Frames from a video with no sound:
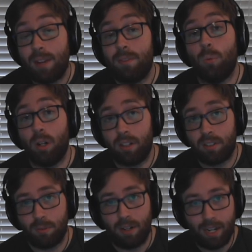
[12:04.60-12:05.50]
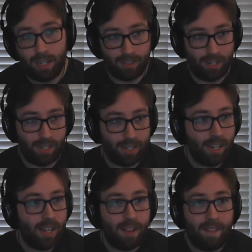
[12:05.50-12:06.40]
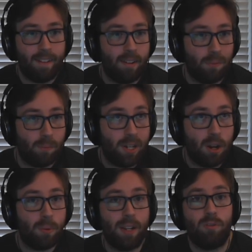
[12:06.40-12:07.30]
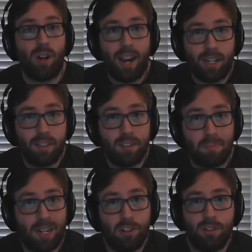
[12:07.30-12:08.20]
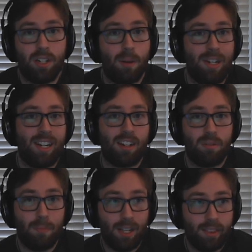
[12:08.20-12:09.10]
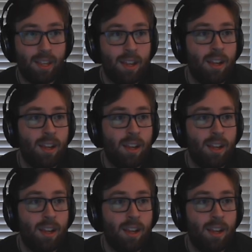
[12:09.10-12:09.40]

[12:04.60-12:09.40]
they have in the works, right? Like, we know we have dragons potentially coming next month.